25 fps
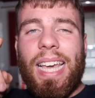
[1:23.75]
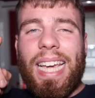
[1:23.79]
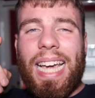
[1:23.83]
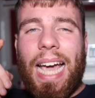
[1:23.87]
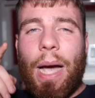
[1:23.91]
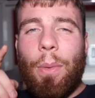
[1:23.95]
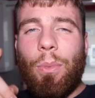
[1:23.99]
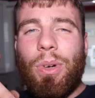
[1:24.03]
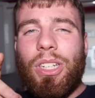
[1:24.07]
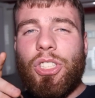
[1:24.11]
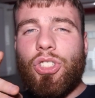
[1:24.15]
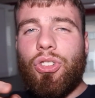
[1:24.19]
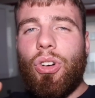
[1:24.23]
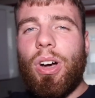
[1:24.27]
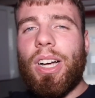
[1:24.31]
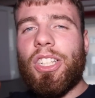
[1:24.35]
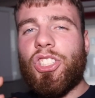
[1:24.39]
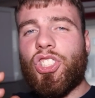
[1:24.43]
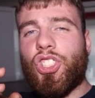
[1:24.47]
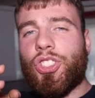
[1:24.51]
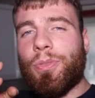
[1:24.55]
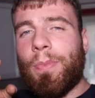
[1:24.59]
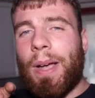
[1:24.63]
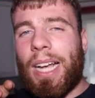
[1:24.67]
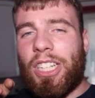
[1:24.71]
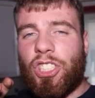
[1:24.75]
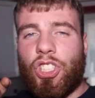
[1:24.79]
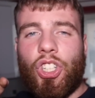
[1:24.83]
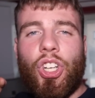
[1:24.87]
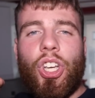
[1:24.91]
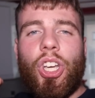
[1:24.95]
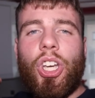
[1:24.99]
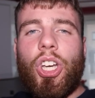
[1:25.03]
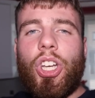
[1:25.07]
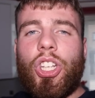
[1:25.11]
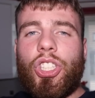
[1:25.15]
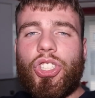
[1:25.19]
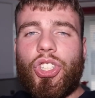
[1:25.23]
Can we try and smash
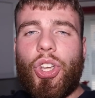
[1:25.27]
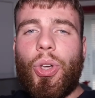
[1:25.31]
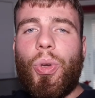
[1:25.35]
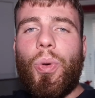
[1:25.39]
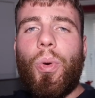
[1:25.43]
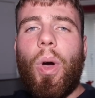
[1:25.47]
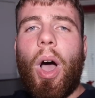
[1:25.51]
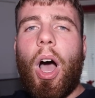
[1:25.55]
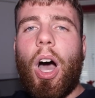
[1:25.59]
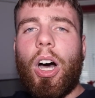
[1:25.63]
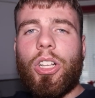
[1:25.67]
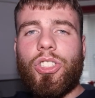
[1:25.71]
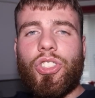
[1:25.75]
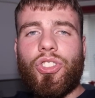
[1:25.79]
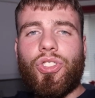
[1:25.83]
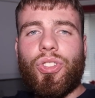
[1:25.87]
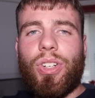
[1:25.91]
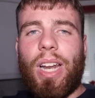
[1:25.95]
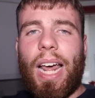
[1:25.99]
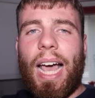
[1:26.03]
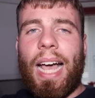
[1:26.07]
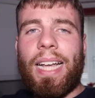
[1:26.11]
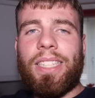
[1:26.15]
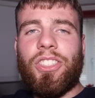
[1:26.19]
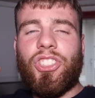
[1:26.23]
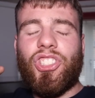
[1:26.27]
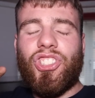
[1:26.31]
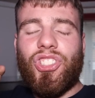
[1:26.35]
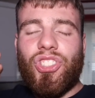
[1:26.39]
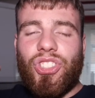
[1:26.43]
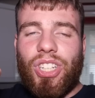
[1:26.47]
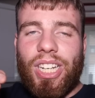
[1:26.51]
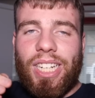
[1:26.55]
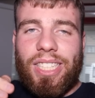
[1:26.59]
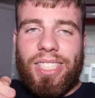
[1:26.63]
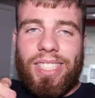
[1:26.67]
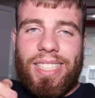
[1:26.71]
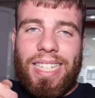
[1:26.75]

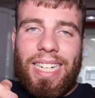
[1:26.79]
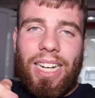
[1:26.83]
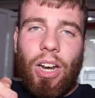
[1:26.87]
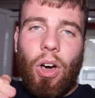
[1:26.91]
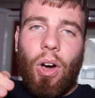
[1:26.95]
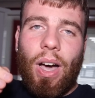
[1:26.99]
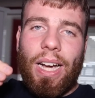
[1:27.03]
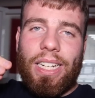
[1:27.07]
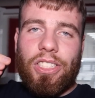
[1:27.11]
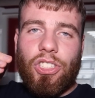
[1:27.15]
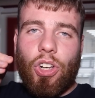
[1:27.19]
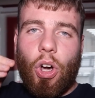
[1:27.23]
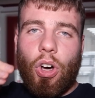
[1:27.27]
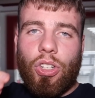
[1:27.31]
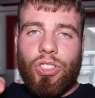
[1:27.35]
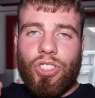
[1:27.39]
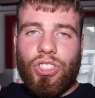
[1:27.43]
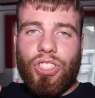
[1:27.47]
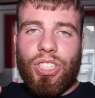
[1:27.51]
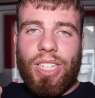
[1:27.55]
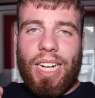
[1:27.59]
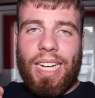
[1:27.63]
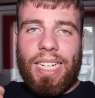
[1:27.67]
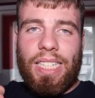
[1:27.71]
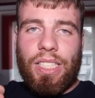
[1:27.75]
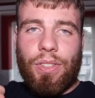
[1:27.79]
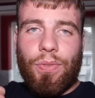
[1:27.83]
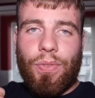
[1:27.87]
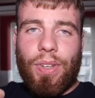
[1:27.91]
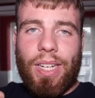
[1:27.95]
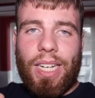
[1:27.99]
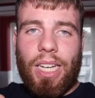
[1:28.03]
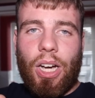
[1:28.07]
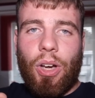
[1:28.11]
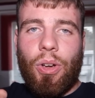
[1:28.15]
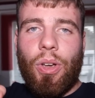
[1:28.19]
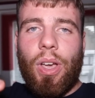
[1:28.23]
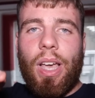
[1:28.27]
260 likes on today's
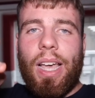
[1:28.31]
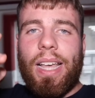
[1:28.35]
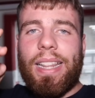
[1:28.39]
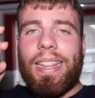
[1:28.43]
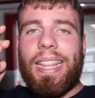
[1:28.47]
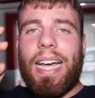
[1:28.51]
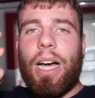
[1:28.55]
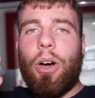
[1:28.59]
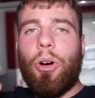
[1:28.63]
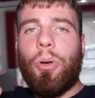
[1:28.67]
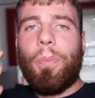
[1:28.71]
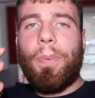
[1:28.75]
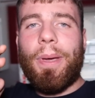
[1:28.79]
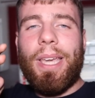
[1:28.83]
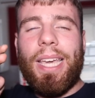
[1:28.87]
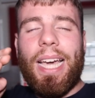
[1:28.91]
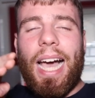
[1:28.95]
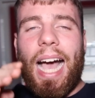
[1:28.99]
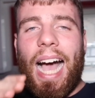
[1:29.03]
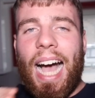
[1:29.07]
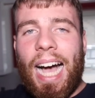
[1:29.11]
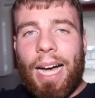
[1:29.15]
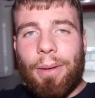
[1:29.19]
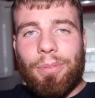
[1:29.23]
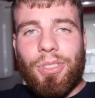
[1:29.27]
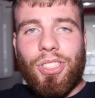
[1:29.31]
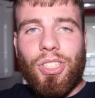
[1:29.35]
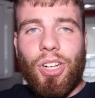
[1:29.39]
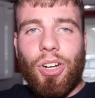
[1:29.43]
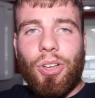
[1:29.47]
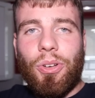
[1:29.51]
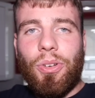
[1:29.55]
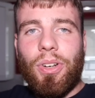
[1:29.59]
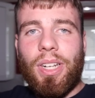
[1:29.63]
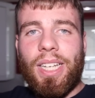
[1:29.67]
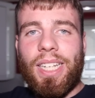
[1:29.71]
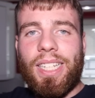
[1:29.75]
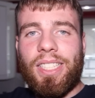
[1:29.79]
video? That will be
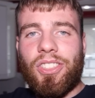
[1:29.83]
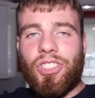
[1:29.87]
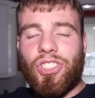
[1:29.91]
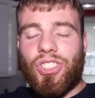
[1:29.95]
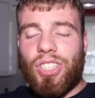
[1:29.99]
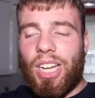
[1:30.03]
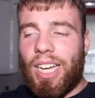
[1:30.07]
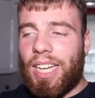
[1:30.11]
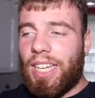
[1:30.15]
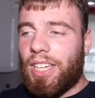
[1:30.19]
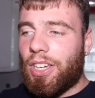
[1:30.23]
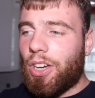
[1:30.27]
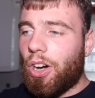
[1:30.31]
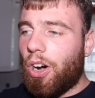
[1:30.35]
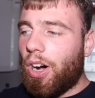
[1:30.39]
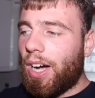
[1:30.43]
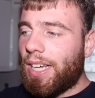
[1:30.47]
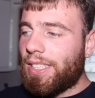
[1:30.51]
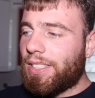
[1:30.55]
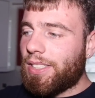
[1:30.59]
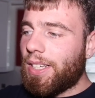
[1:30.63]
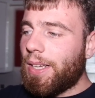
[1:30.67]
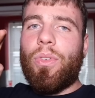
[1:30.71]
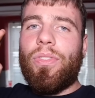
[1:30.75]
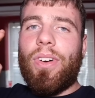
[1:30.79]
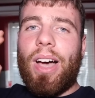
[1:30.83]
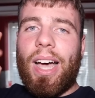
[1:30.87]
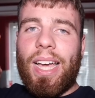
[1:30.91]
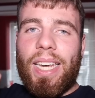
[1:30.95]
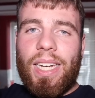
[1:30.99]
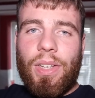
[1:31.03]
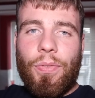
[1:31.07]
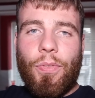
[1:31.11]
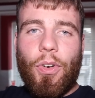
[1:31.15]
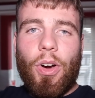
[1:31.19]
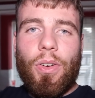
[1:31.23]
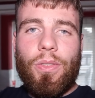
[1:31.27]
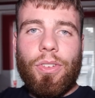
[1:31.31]
absolutely insane, guys. Without
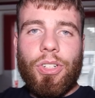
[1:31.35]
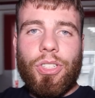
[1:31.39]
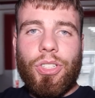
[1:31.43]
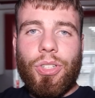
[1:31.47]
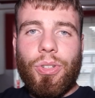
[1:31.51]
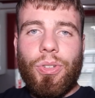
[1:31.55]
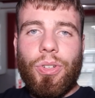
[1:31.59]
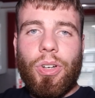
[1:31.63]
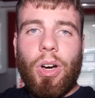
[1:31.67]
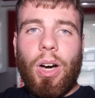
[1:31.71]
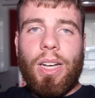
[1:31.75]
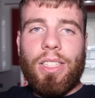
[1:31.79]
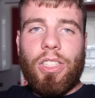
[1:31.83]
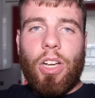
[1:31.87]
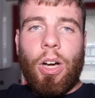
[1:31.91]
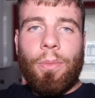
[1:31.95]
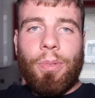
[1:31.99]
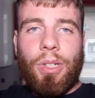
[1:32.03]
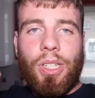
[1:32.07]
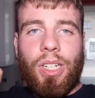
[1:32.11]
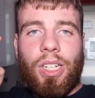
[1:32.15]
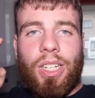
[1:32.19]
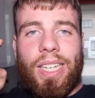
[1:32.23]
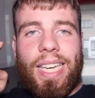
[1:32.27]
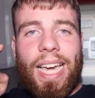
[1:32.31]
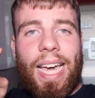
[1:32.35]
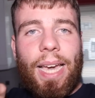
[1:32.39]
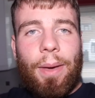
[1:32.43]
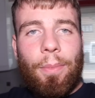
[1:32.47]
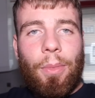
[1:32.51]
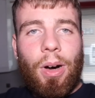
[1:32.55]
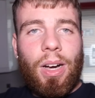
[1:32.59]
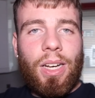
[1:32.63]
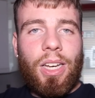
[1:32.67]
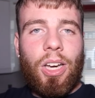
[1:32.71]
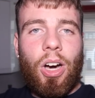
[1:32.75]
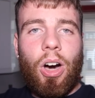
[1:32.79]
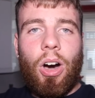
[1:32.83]
any further ado, guys, I'm going to get in
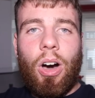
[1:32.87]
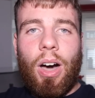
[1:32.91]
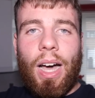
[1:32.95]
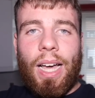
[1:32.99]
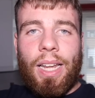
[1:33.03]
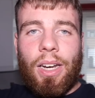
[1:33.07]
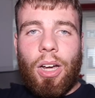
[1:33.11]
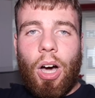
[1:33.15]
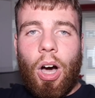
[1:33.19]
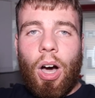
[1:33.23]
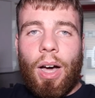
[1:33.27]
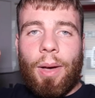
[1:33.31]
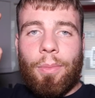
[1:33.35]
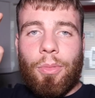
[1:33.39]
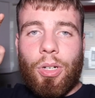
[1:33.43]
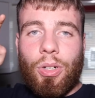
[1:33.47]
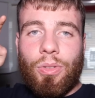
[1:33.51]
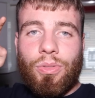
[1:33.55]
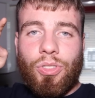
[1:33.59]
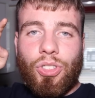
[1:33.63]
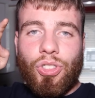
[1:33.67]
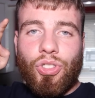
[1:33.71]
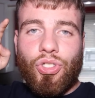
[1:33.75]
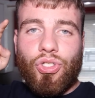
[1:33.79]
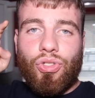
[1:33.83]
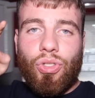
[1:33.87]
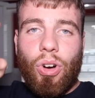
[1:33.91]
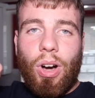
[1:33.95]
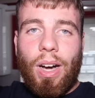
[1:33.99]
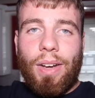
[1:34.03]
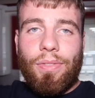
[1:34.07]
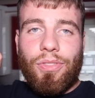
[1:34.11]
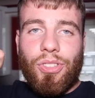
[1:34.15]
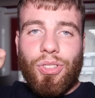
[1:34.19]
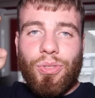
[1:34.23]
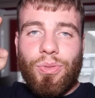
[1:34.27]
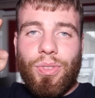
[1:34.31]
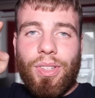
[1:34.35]
my car and I'm going to
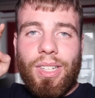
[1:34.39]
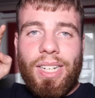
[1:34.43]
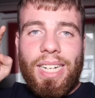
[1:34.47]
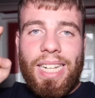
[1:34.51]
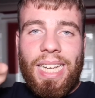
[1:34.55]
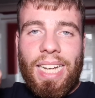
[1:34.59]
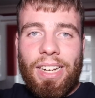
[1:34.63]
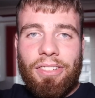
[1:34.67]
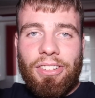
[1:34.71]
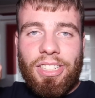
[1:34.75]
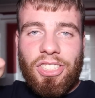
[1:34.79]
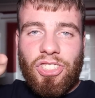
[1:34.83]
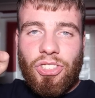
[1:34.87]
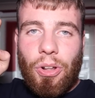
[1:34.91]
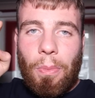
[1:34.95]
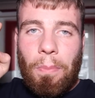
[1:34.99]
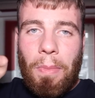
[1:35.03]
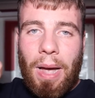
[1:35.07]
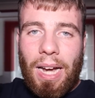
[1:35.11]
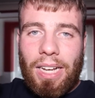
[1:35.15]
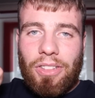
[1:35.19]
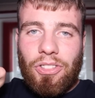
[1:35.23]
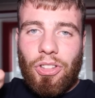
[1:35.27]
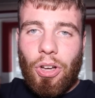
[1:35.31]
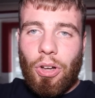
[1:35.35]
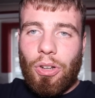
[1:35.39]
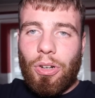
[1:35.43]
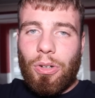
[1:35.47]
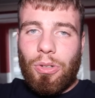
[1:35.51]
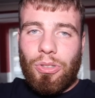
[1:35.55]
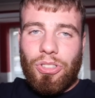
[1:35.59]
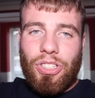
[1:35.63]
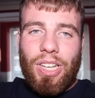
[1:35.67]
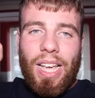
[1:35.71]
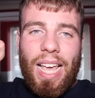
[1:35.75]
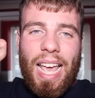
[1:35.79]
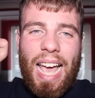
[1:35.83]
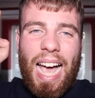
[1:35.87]
drive to the nearest
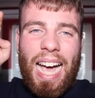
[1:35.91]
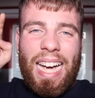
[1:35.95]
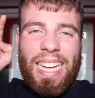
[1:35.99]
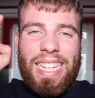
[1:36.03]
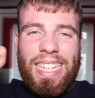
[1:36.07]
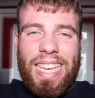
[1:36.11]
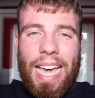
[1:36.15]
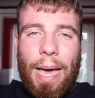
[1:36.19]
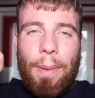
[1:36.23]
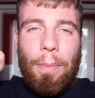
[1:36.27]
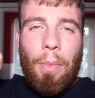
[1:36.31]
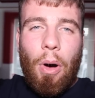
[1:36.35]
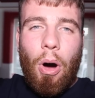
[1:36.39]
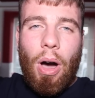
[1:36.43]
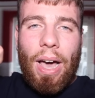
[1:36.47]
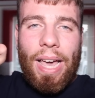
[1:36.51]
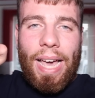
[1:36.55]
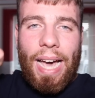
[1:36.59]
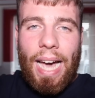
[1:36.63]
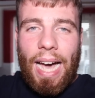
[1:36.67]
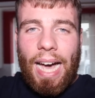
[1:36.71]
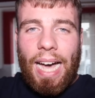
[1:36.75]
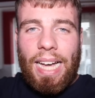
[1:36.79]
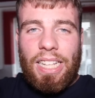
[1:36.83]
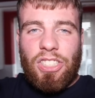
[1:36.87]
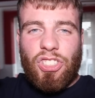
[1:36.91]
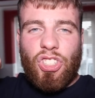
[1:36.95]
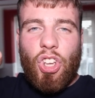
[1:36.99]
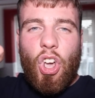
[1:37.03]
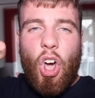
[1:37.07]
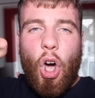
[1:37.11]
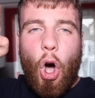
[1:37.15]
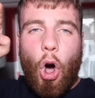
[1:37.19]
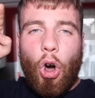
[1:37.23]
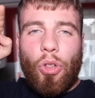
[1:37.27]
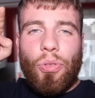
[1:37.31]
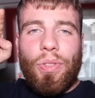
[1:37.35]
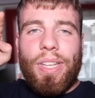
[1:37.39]
McDonald's and get my hands
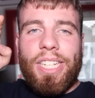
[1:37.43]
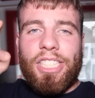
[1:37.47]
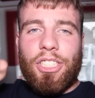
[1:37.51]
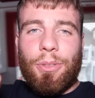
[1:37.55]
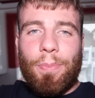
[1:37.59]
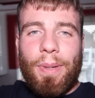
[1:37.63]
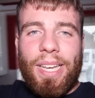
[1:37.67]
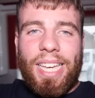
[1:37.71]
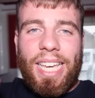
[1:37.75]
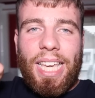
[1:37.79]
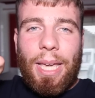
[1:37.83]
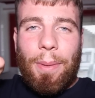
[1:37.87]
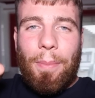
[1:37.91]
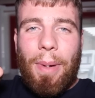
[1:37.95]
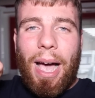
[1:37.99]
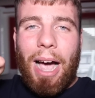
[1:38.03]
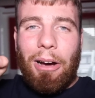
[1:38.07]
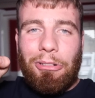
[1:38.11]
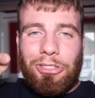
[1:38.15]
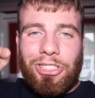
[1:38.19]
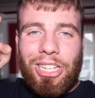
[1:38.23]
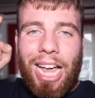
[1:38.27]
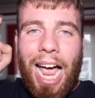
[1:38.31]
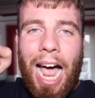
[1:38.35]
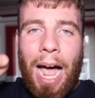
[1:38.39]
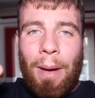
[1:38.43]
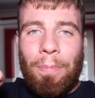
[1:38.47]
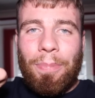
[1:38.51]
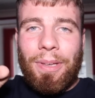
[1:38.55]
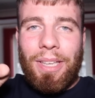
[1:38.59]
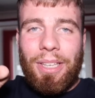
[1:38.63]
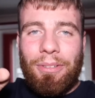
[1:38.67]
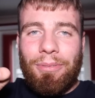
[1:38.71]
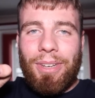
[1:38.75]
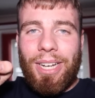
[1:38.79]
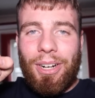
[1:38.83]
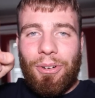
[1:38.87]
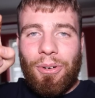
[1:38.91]
on this Mickey Mouse
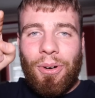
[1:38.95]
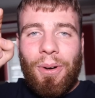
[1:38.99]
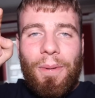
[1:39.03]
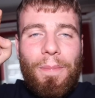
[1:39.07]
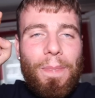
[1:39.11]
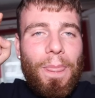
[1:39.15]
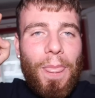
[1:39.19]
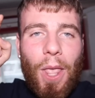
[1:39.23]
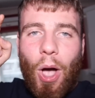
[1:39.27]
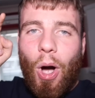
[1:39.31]
Happy Meal.